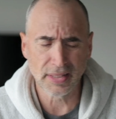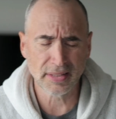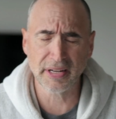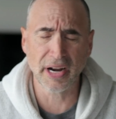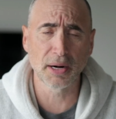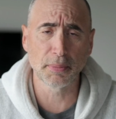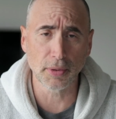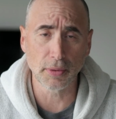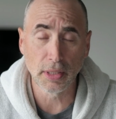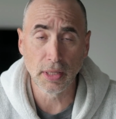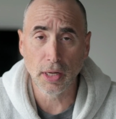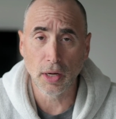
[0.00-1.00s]
Terrible.
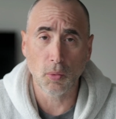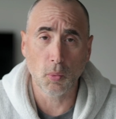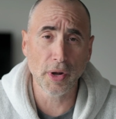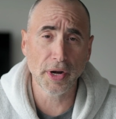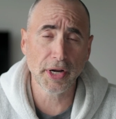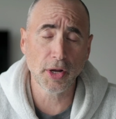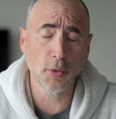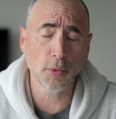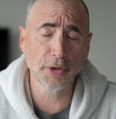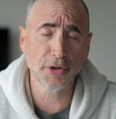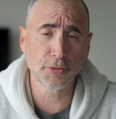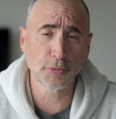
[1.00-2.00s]
One of the
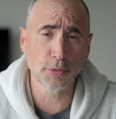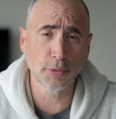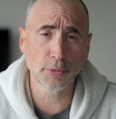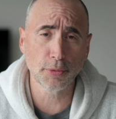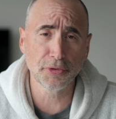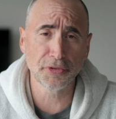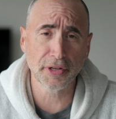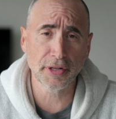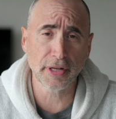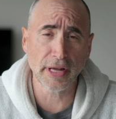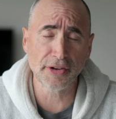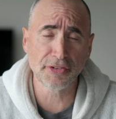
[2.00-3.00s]
oldest rules
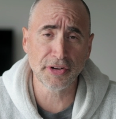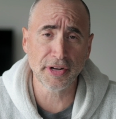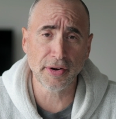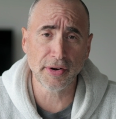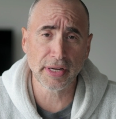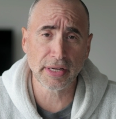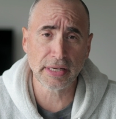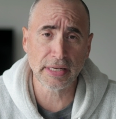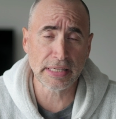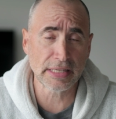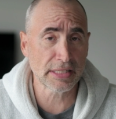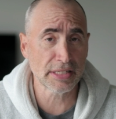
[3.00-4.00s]
in engineering
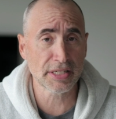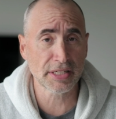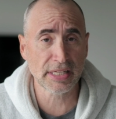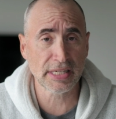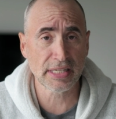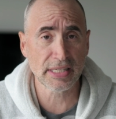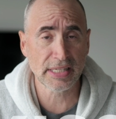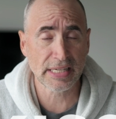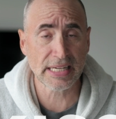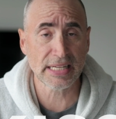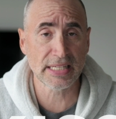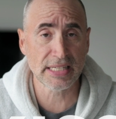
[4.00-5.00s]
is
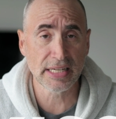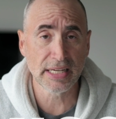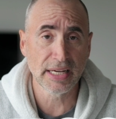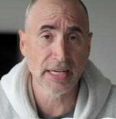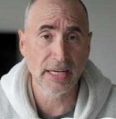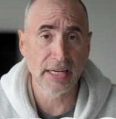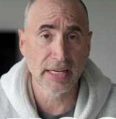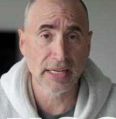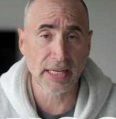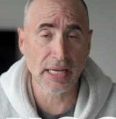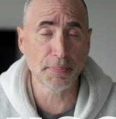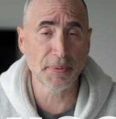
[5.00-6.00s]
KISS,
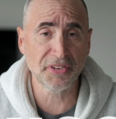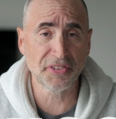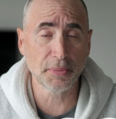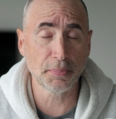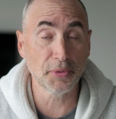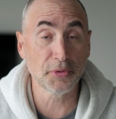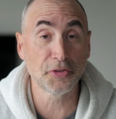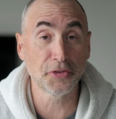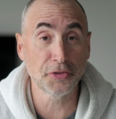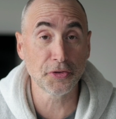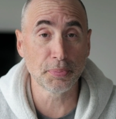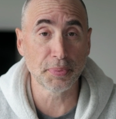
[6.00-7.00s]
keep it simple,
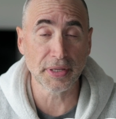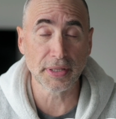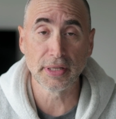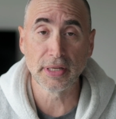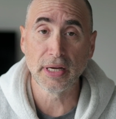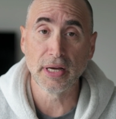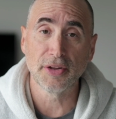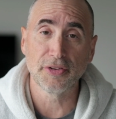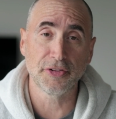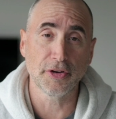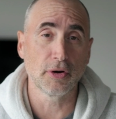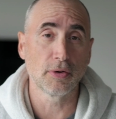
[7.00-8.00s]
stupid.
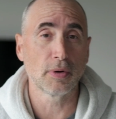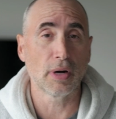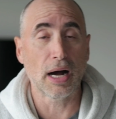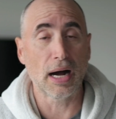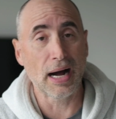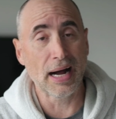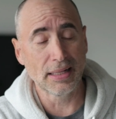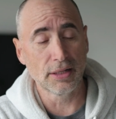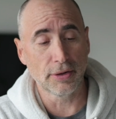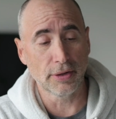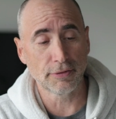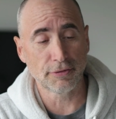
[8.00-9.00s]
So I
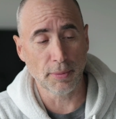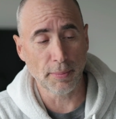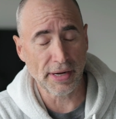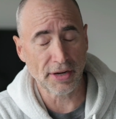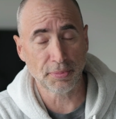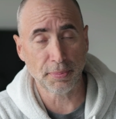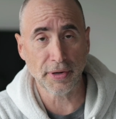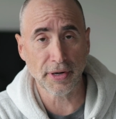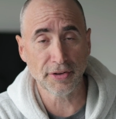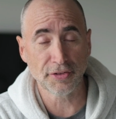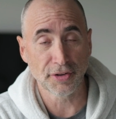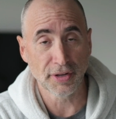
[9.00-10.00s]
learned from my
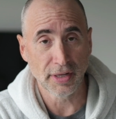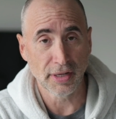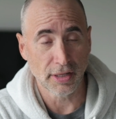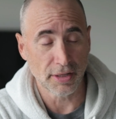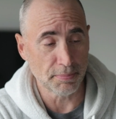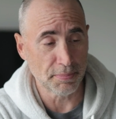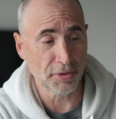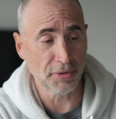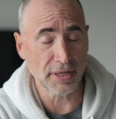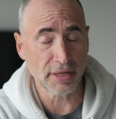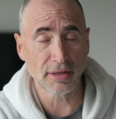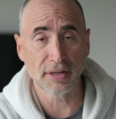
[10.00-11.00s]
experience
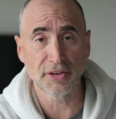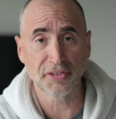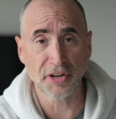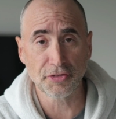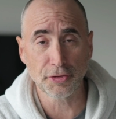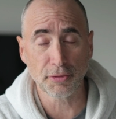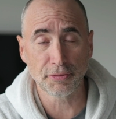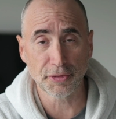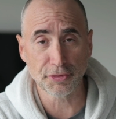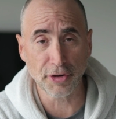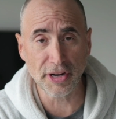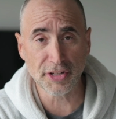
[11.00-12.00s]
building central
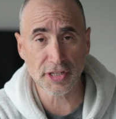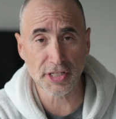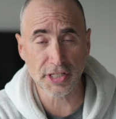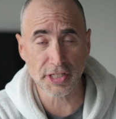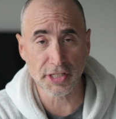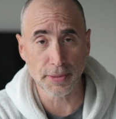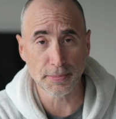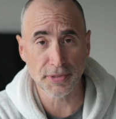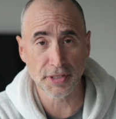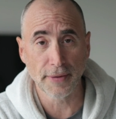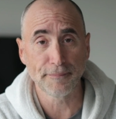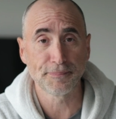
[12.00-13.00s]
filtration
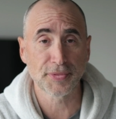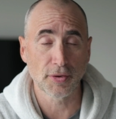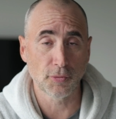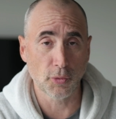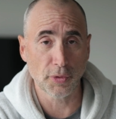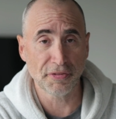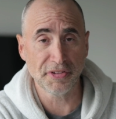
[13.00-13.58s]
systems for the